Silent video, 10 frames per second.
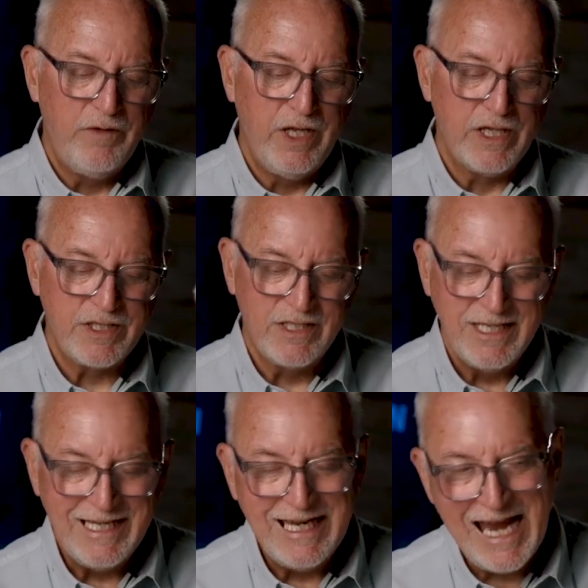of this,
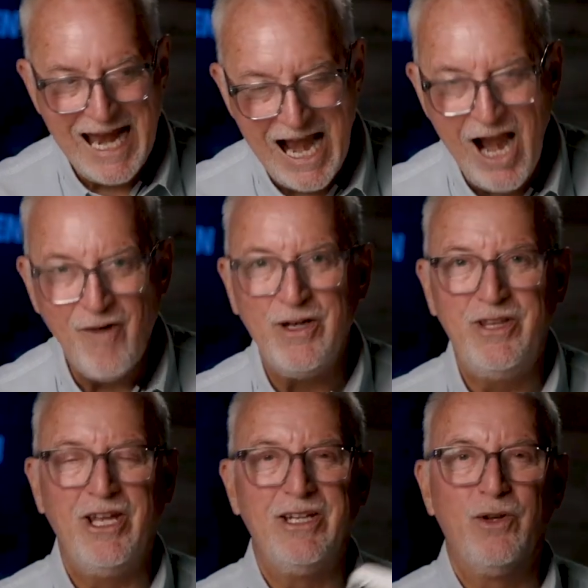
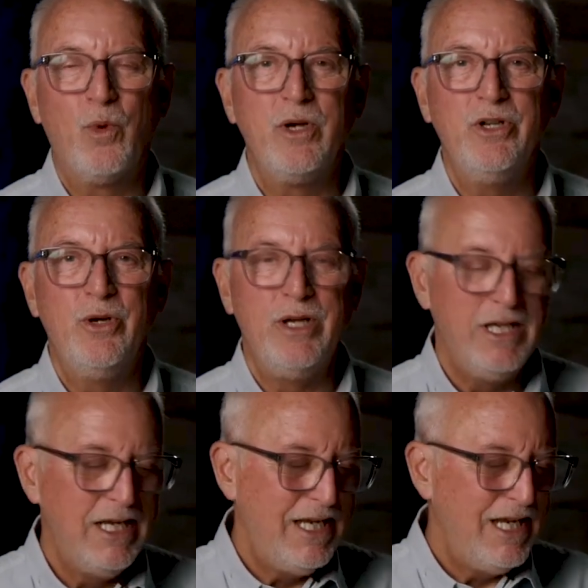everything that we're doing,
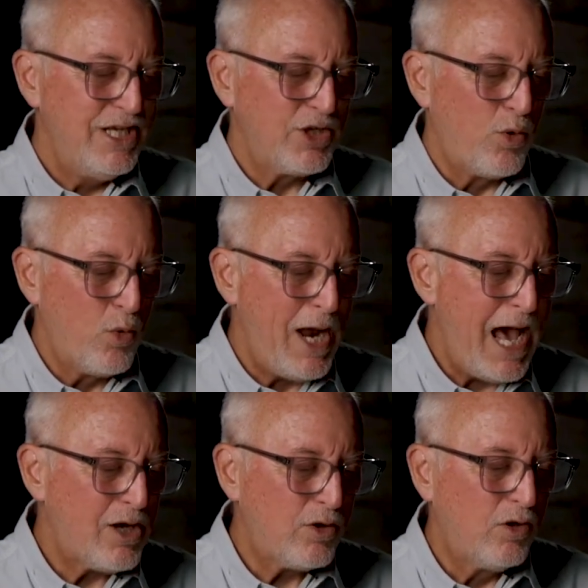is a
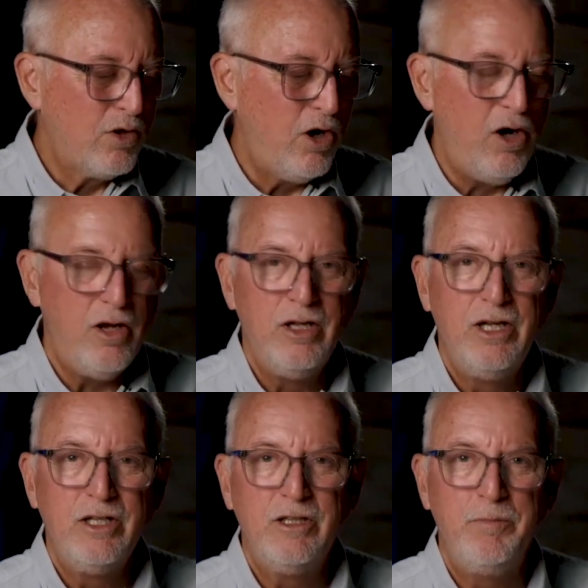radical call
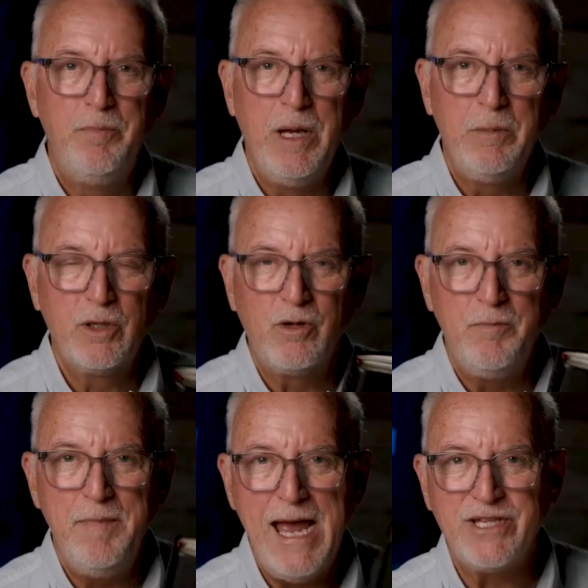to biblical
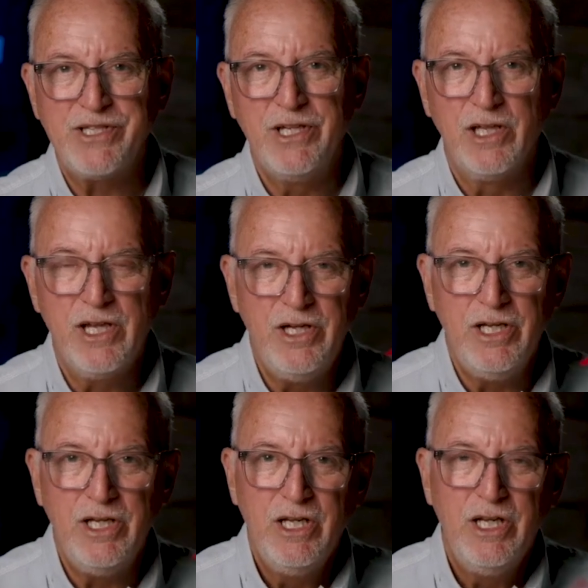
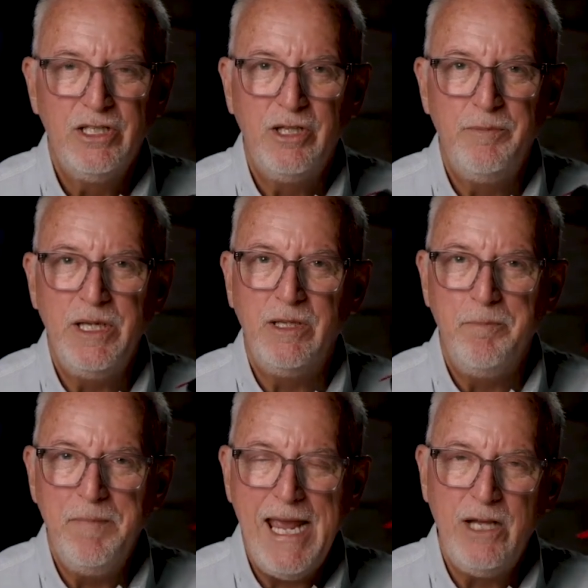masculinity, to be the
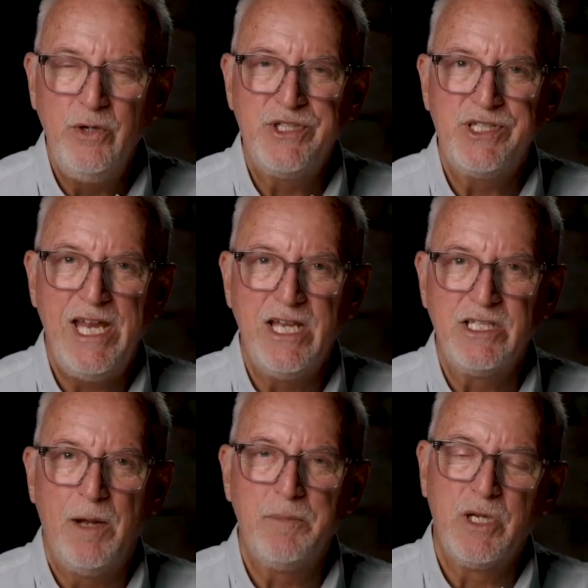man who
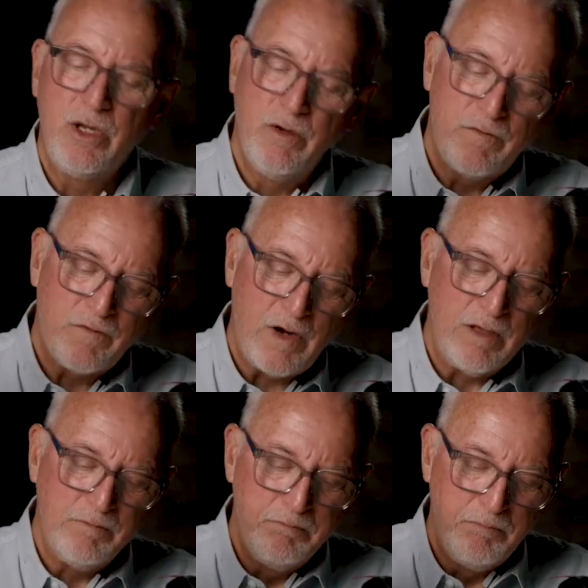stands up to
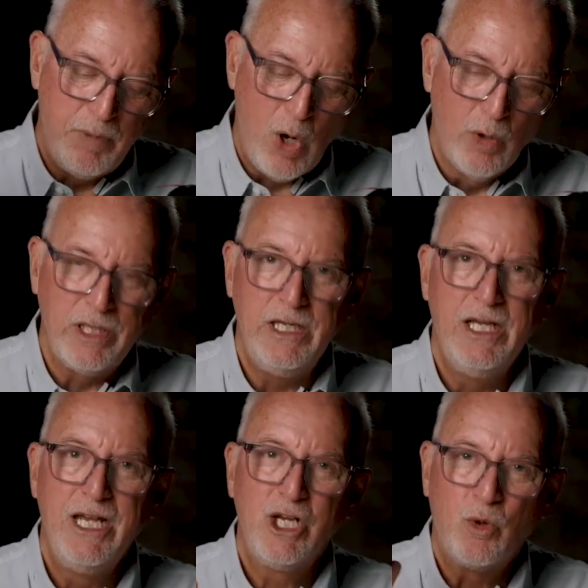confront boldly,
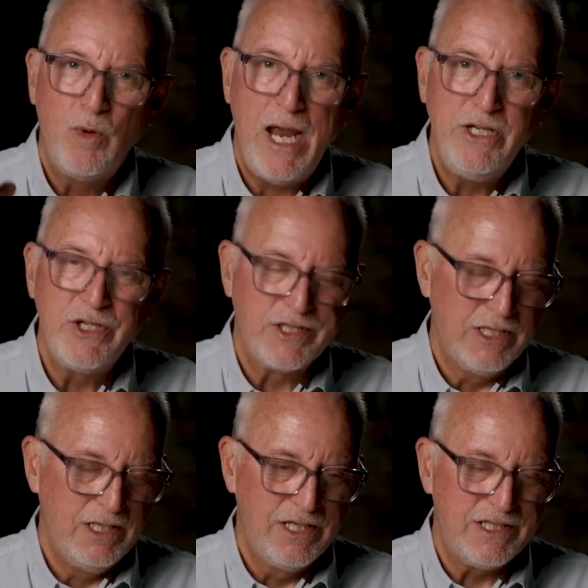
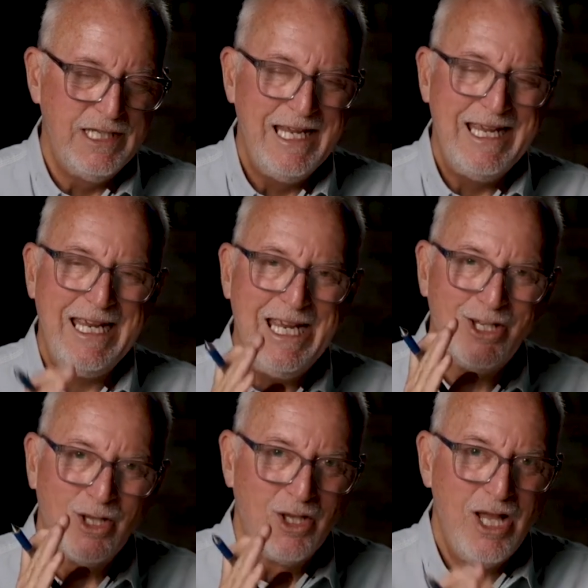courageously, listen,
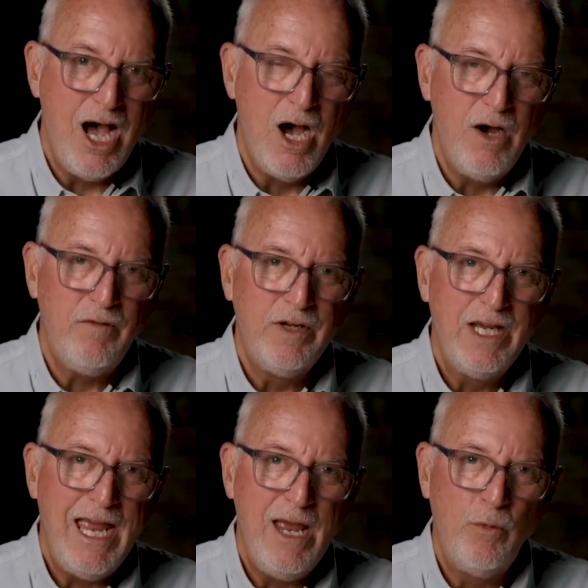in love
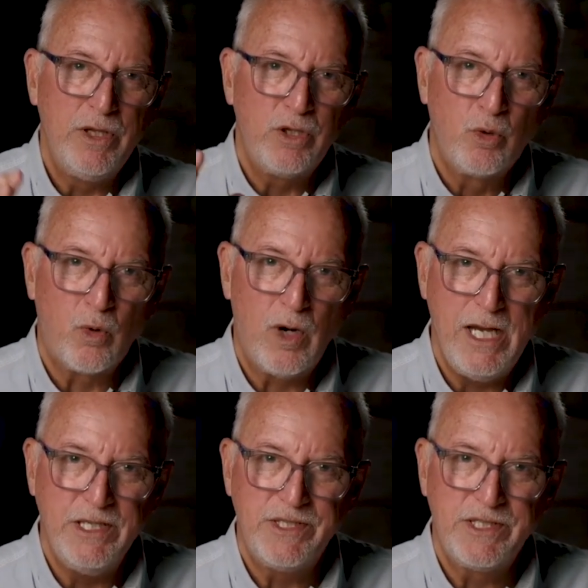and with
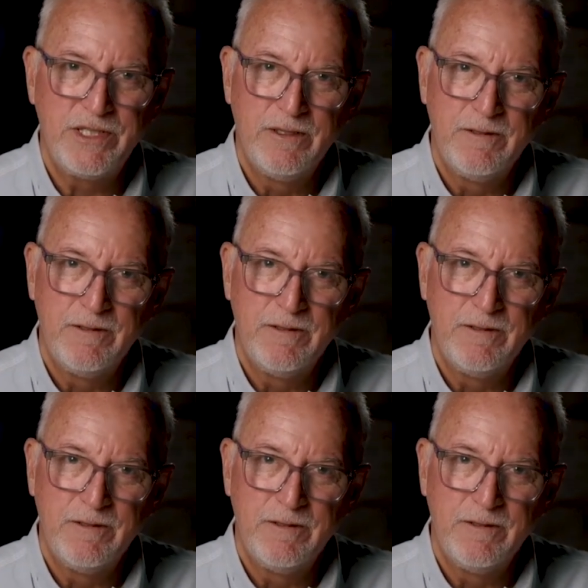grace.